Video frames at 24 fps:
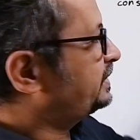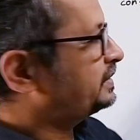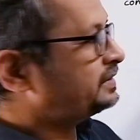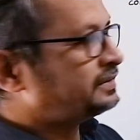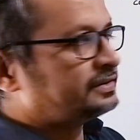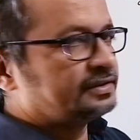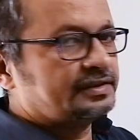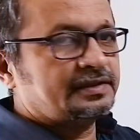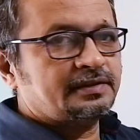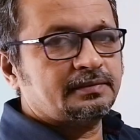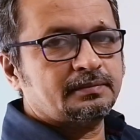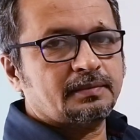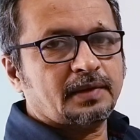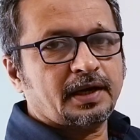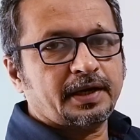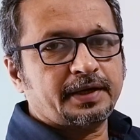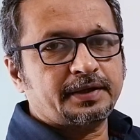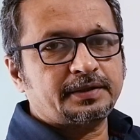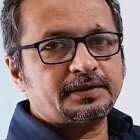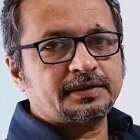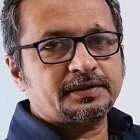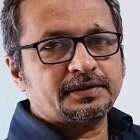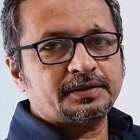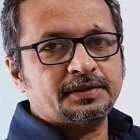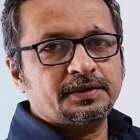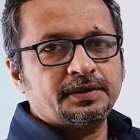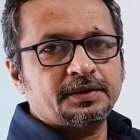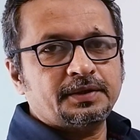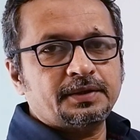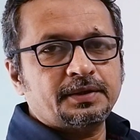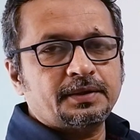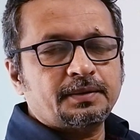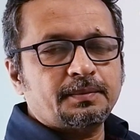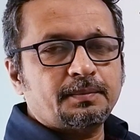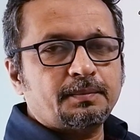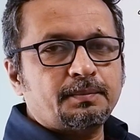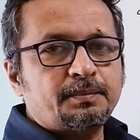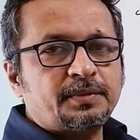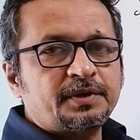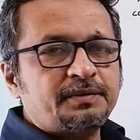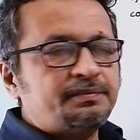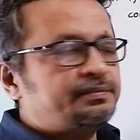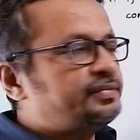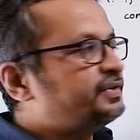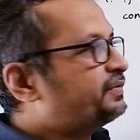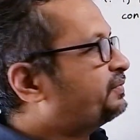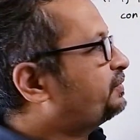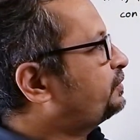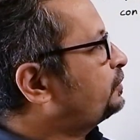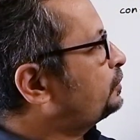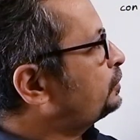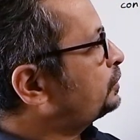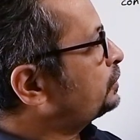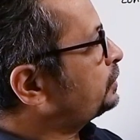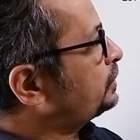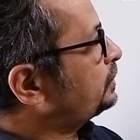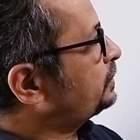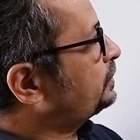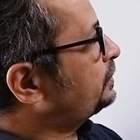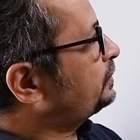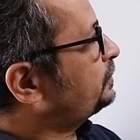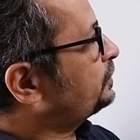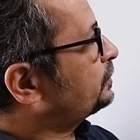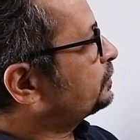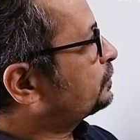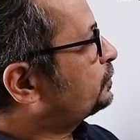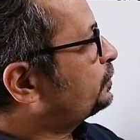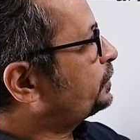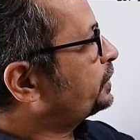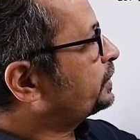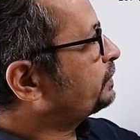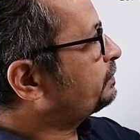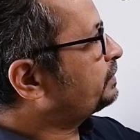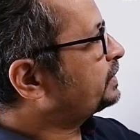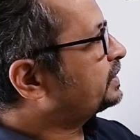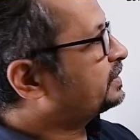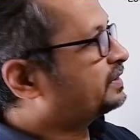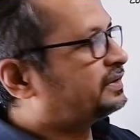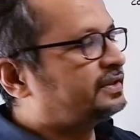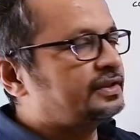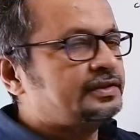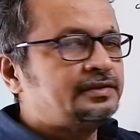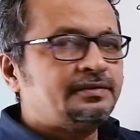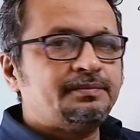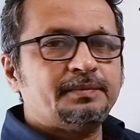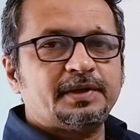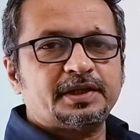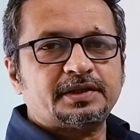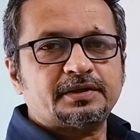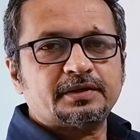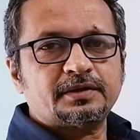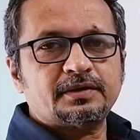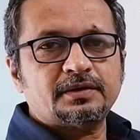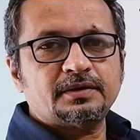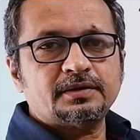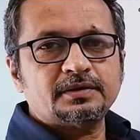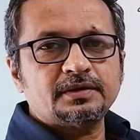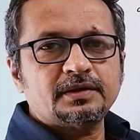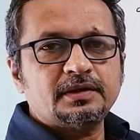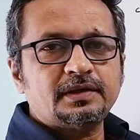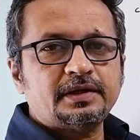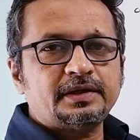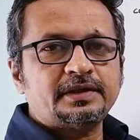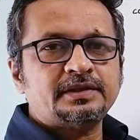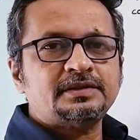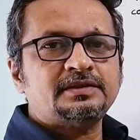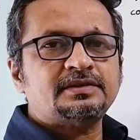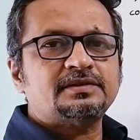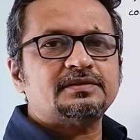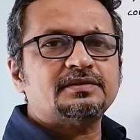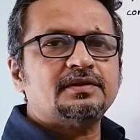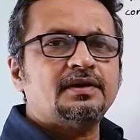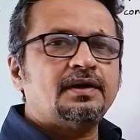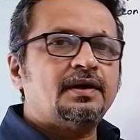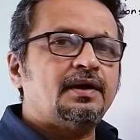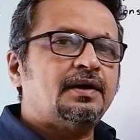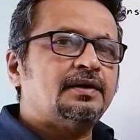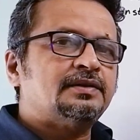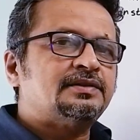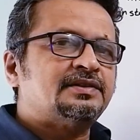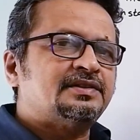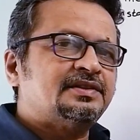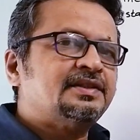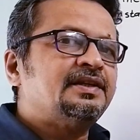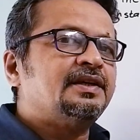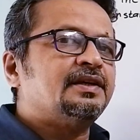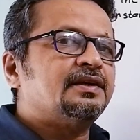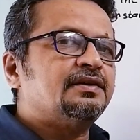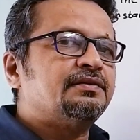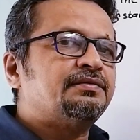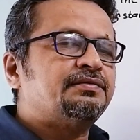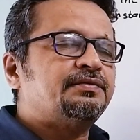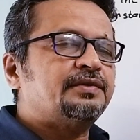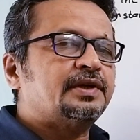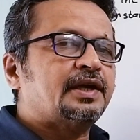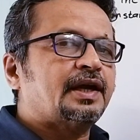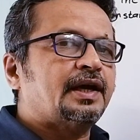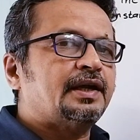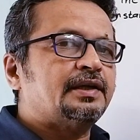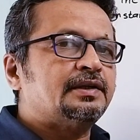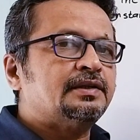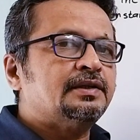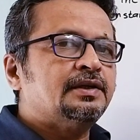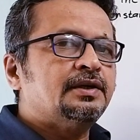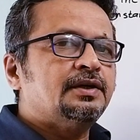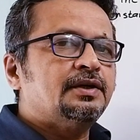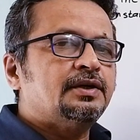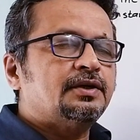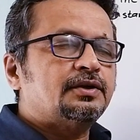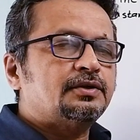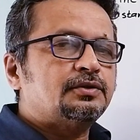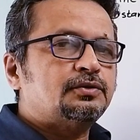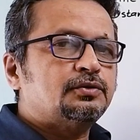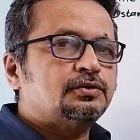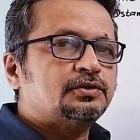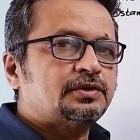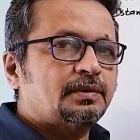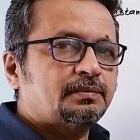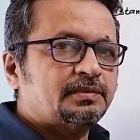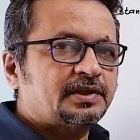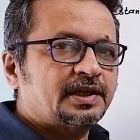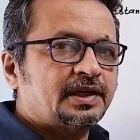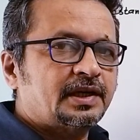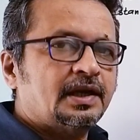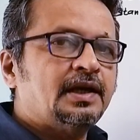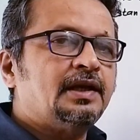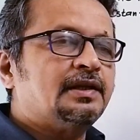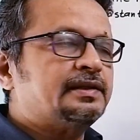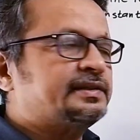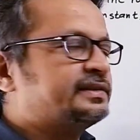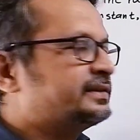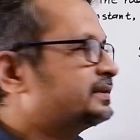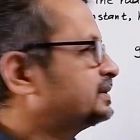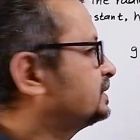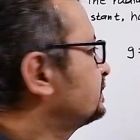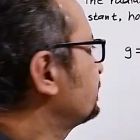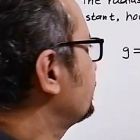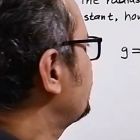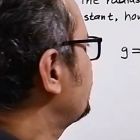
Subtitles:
this in mind, but before going with this method, let us see if we can do something else.